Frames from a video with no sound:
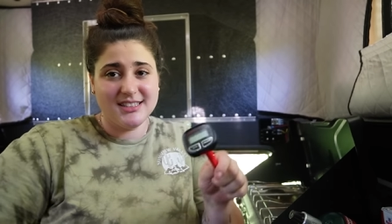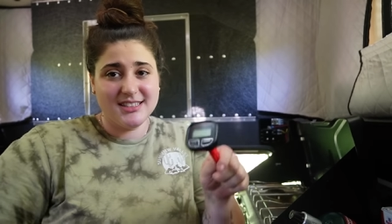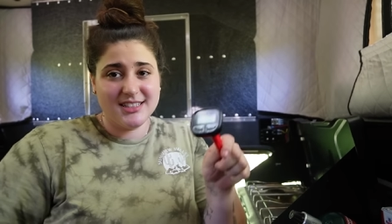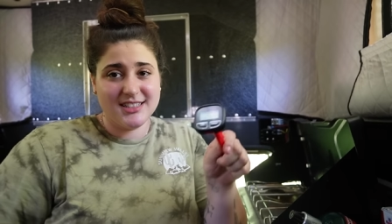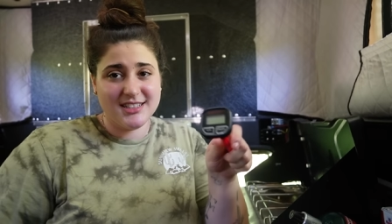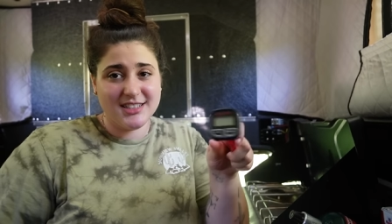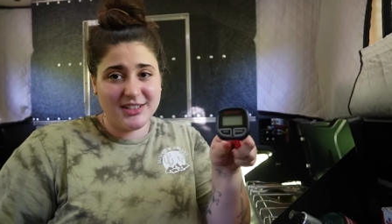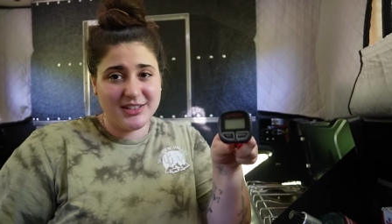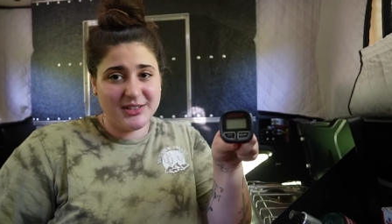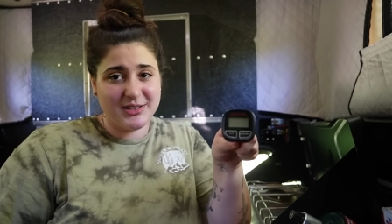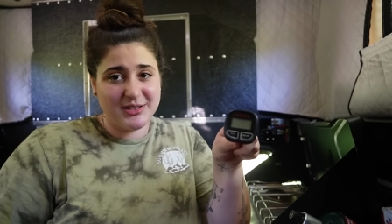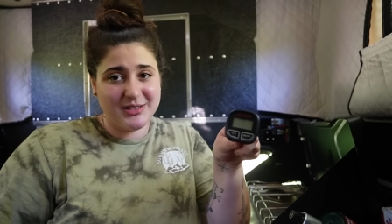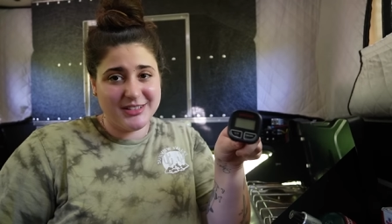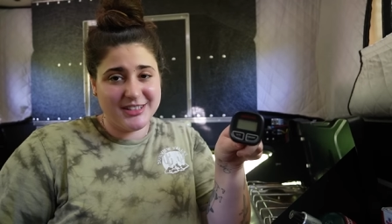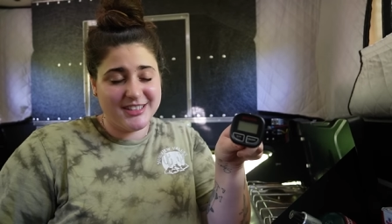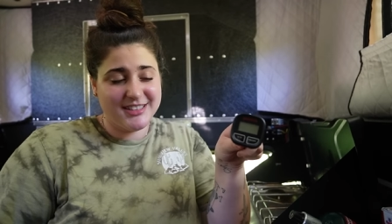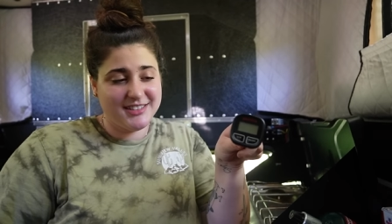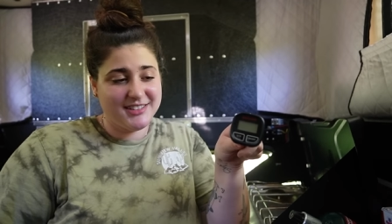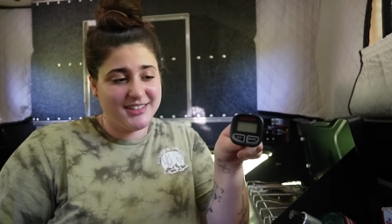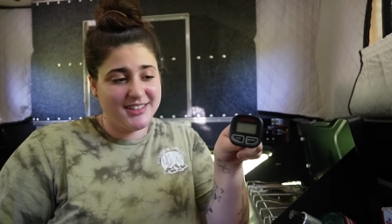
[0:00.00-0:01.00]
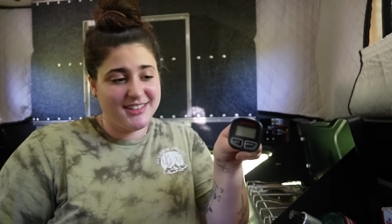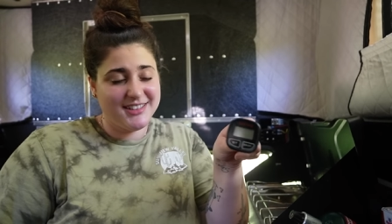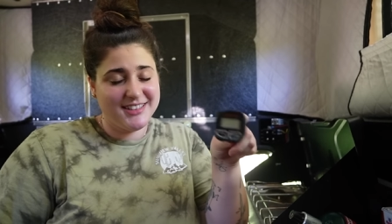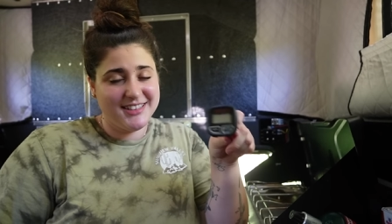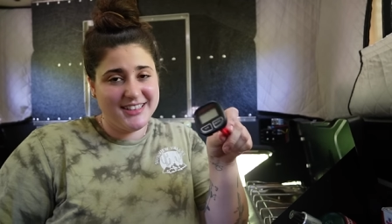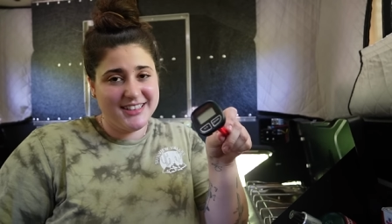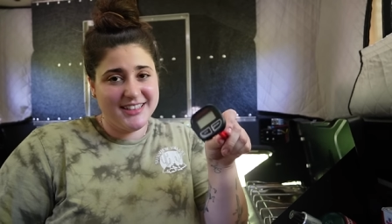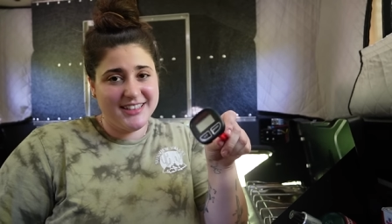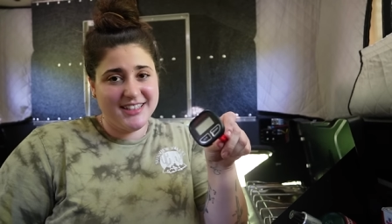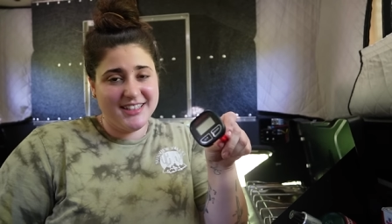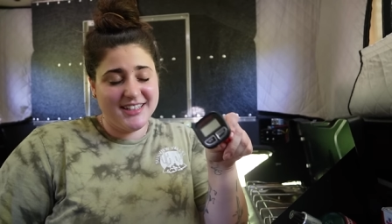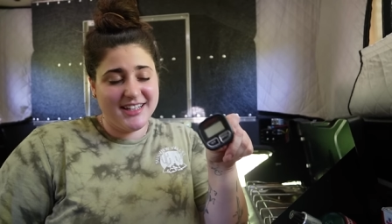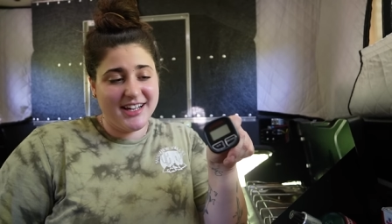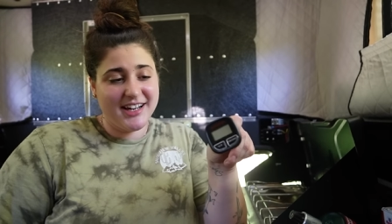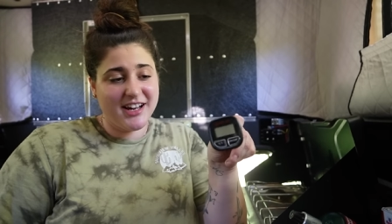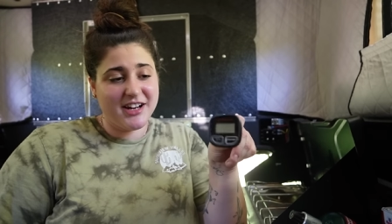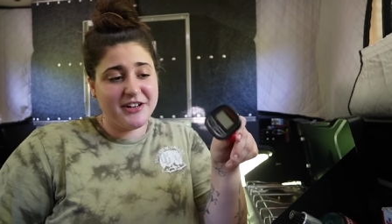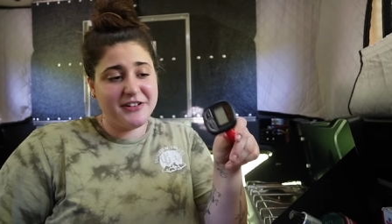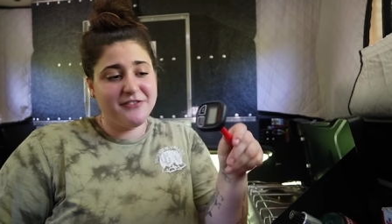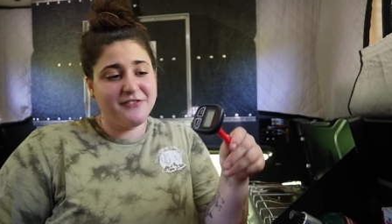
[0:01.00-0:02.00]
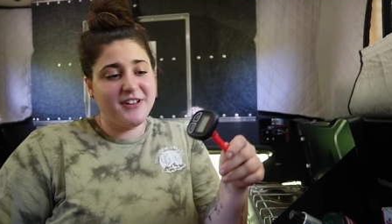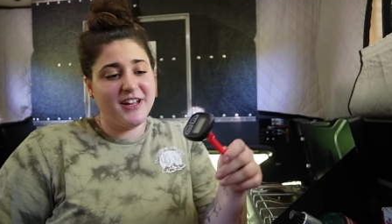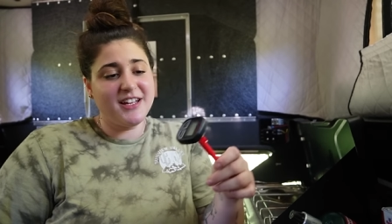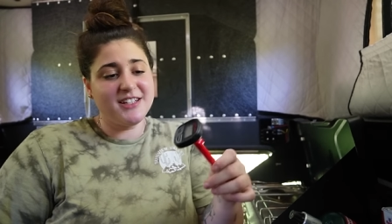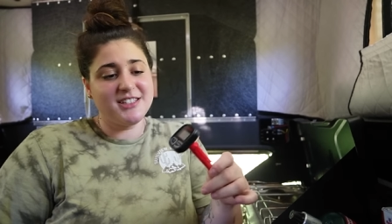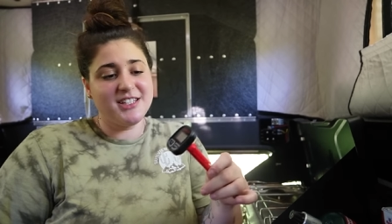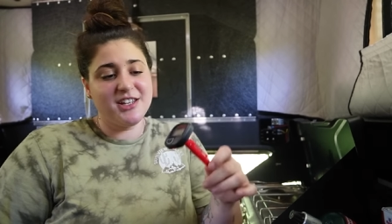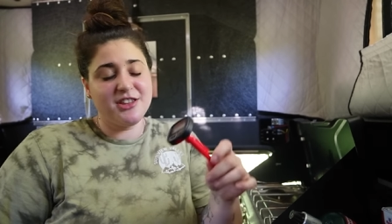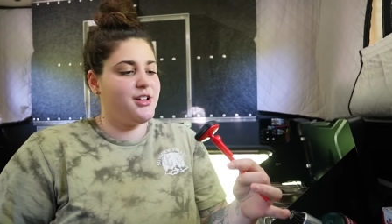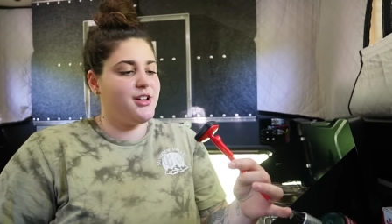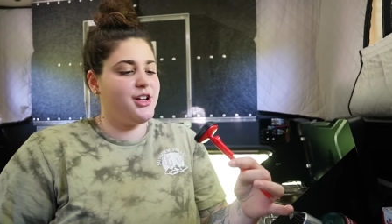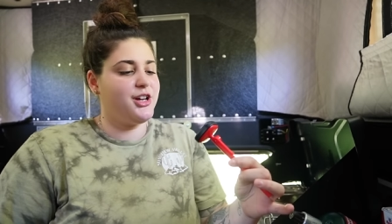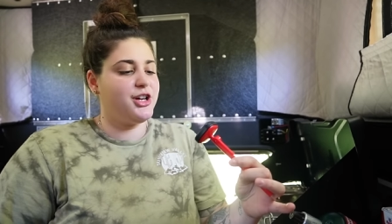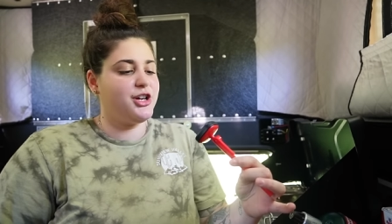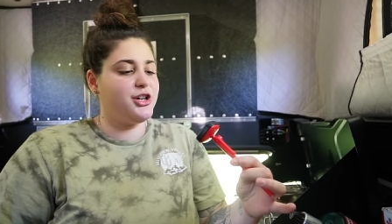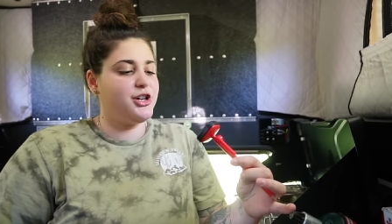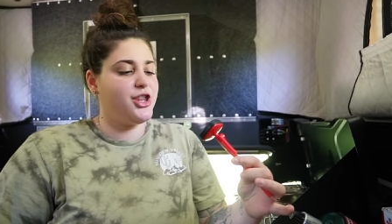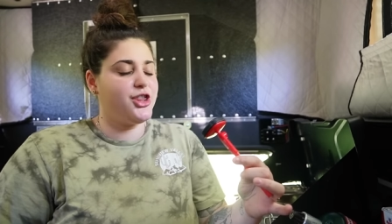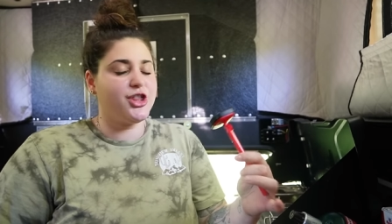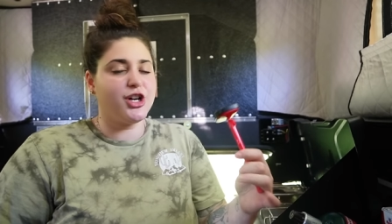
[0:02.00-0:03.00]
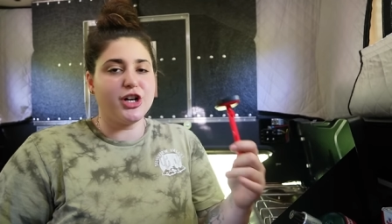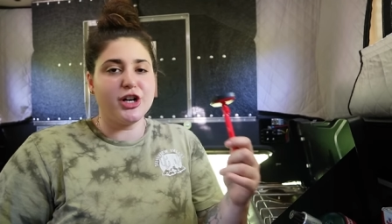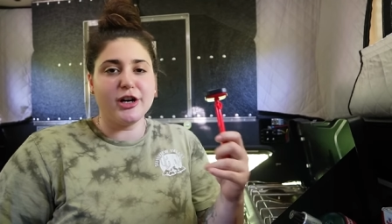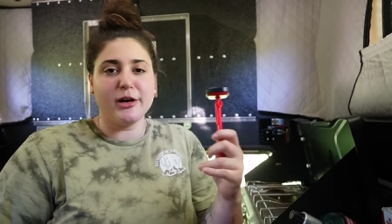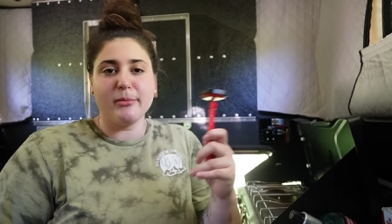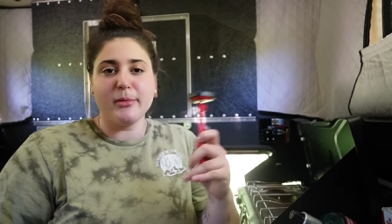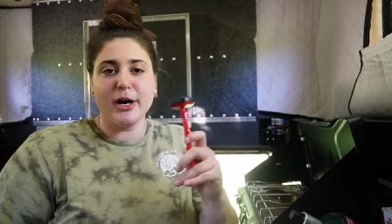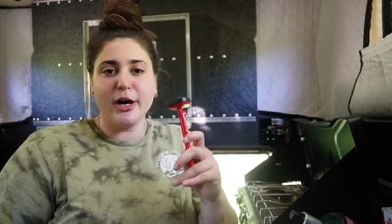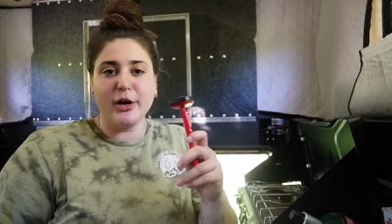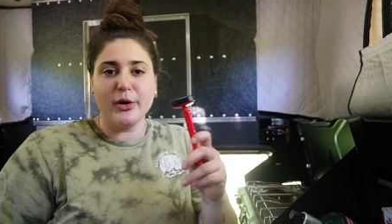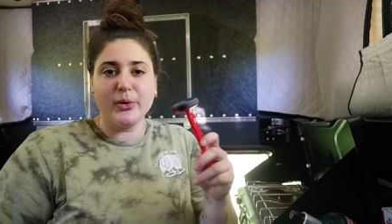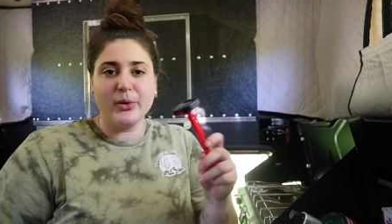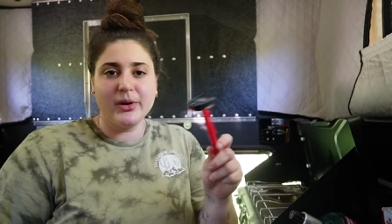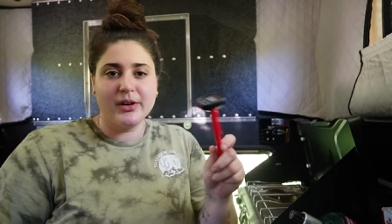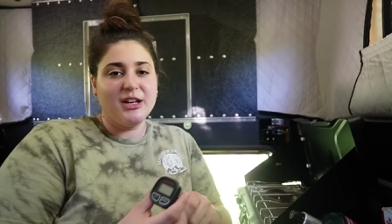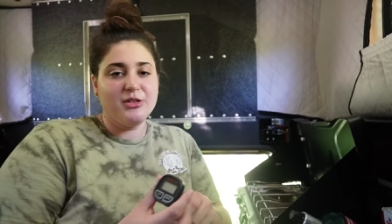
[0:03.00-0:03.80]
So I got a good thermo.